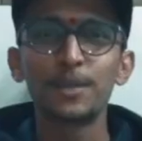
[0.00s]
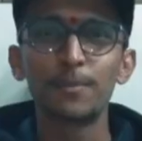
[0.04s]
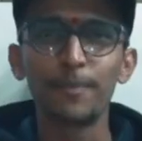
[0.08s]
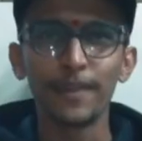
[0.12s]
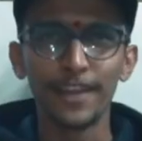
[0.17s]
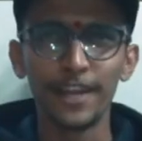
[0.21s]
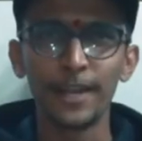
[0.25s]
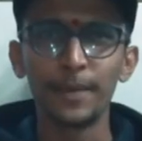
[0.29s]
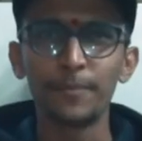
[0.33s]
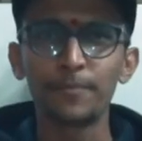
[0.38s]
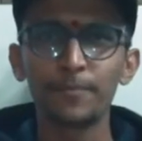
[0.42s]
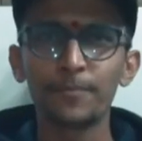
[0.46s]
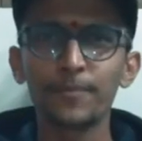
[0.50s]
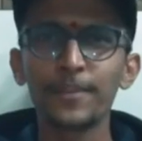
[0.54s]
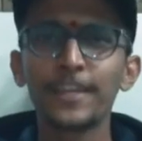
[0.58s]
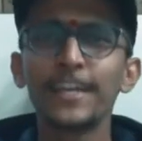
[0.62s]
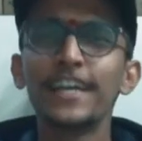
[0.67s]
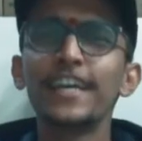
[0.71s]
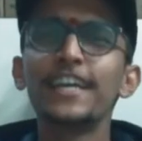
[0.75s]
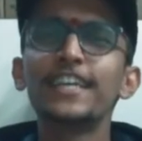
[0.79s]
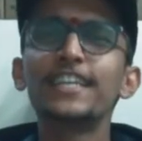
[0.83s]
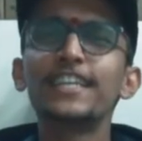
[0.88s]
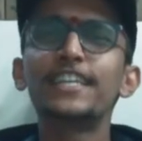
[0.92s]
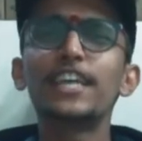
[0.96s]
These are
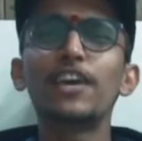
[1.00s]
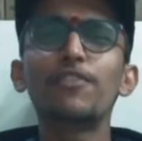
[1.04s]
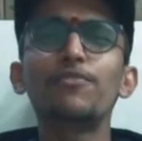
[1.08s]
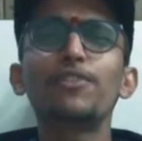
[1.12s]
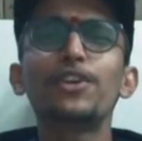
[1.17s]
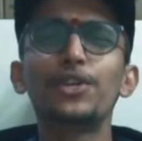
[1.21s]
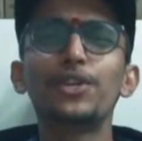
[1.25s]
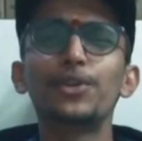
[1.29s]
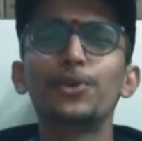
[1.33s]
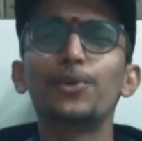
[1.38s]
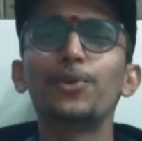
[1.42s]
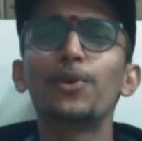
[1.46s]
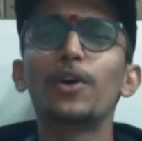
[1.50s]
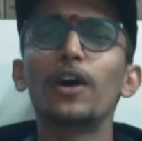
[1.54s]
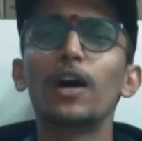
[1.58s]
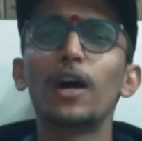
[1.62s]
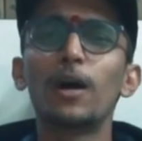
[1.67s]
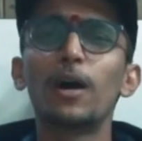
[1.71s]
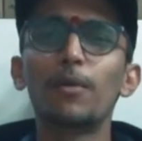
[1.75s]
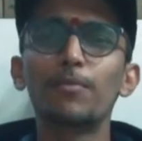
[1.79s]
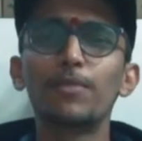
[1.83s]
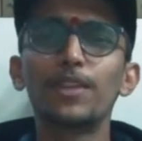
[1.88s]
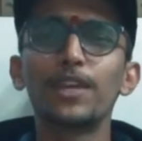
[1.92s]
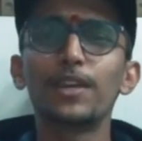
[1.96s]
for solo
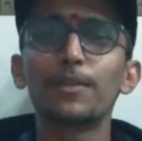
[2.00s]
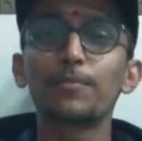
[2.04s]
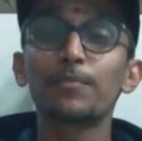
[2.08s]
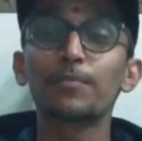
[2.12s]
travelers or